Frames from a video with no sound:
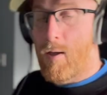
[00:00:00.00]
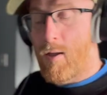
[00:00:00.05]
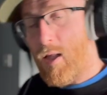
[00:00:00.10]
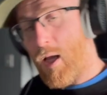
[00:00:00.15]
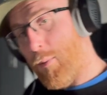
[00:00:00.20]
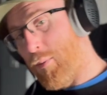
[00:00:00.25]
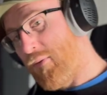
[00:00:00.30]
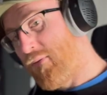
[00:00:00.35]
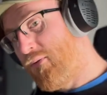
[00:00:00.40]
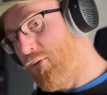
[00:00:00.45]

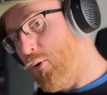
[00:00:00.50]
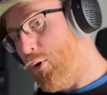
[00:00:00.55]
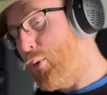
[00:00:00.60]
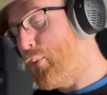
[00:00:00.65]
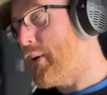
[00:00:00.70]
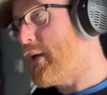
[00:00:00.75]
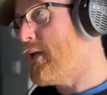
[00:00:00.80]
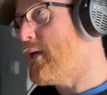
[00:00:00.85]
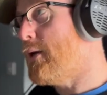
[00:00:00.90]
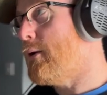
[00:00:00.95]
Now, before
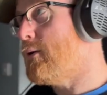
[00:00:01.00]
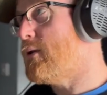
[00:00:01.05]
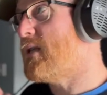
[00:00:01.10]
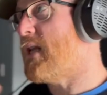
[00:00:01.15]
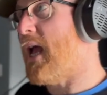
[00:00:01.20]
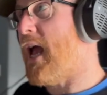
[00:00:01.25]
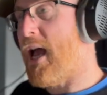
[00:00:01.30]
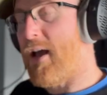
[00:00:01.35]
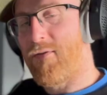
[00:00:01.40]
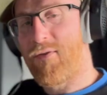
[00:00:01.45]
we used
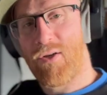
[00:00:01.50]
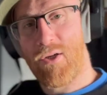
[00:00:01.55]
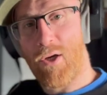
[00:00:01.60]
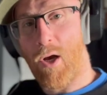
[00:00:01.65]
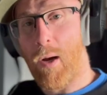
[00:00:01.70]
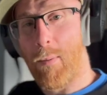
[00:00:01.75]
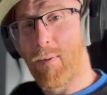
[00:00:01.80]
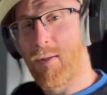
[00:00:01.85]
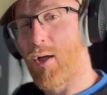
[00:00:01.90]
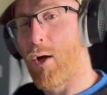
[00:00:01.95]
F
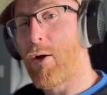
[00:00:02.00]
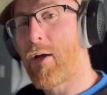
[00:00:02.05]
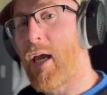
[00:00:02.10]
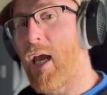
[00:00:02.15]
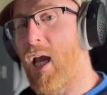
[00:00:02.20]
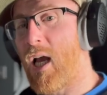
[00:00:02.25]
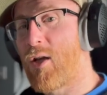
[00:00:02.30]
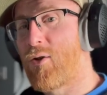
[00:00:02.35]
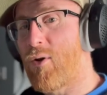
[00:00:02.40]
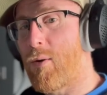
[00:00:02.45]
sharp as our
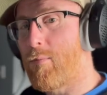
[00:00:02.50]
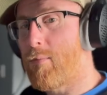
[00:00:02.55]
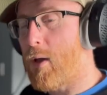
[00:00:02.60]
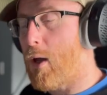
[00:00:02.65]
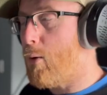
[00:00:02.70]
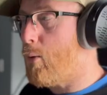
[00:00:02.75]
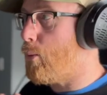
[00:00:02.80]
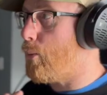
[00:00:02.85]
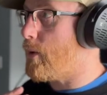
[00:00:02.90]
kick drum note,